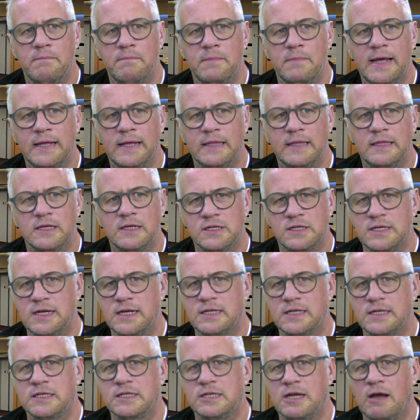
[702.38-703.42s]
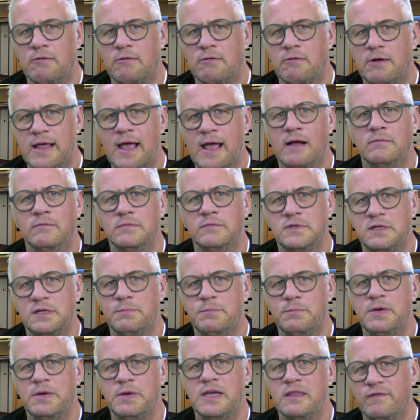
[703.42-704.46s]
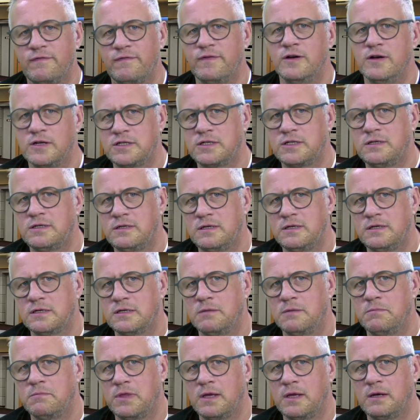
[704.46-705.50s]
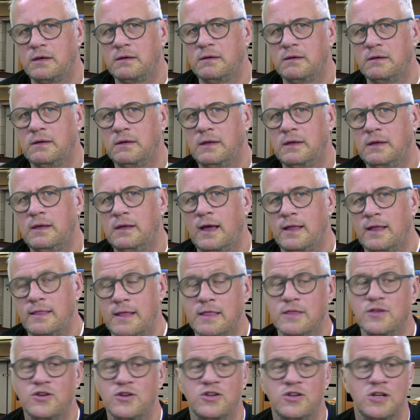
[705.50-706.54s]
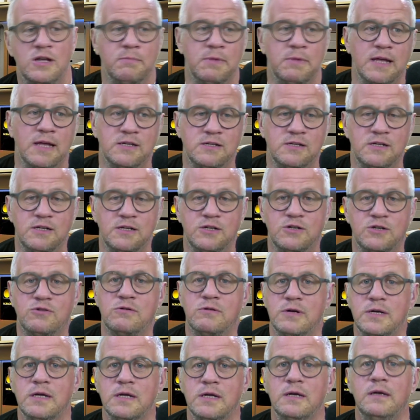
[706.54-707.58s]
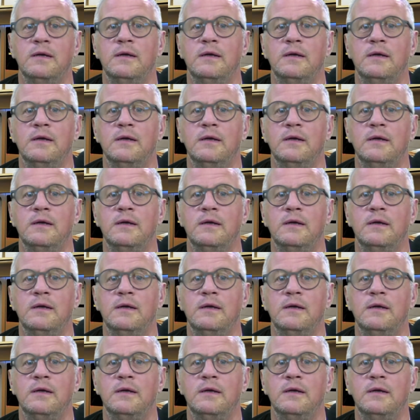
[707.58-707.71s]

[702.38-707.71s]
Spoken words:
it doesn't necessarily help to be the first to something, and then the ship gets destroyed